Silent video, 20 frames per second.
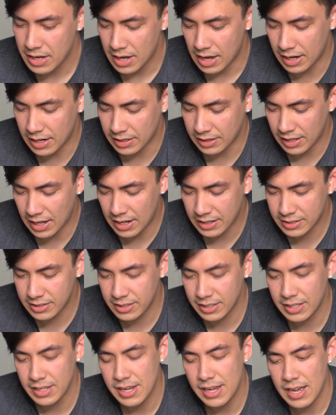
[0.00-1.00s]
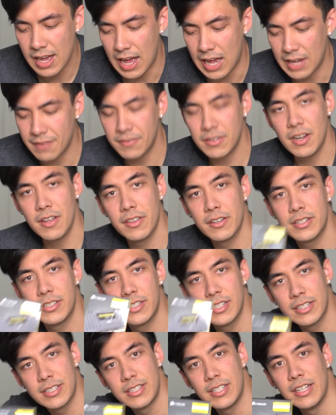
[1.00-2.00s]
And then lastly, I have another
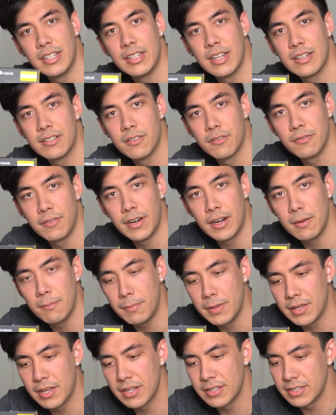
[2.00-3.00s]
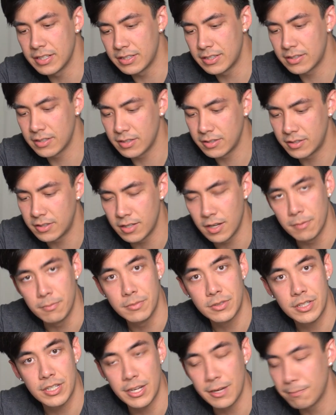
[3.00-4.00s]
16 gigs of RAM because it's
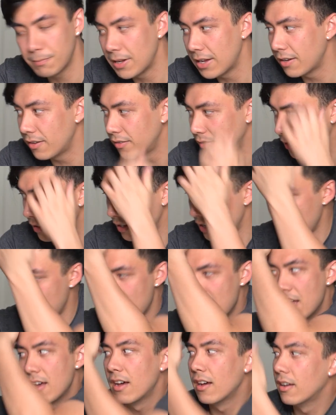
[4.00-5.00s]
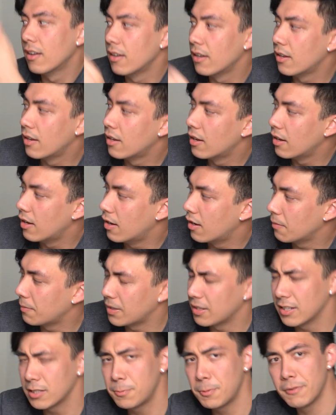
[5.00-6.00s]
dumb cheap now.
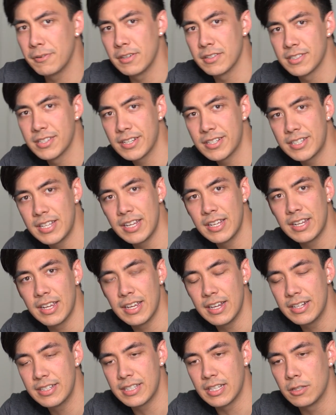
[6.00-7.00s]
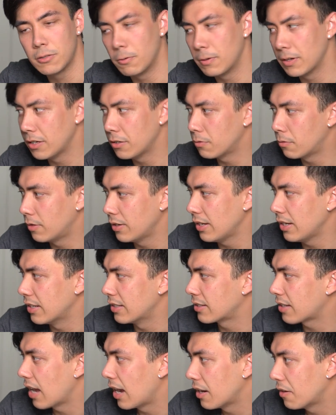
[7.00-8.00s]
And let's be real, 16 gigs in 2020
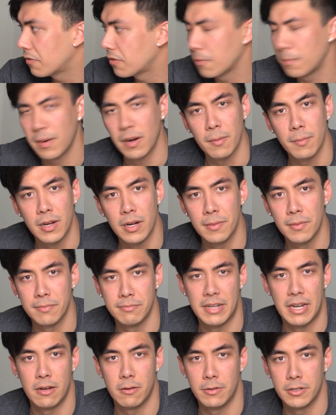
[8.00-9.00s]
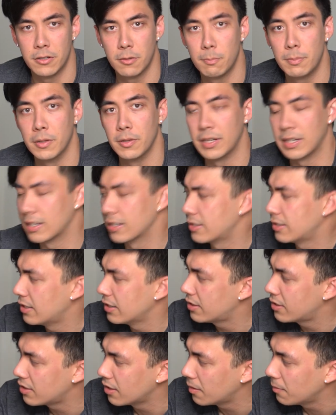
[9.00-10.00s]
is kind of the bare minimum now when you're building a
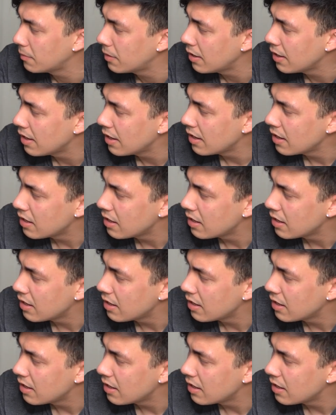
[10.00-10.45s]
system.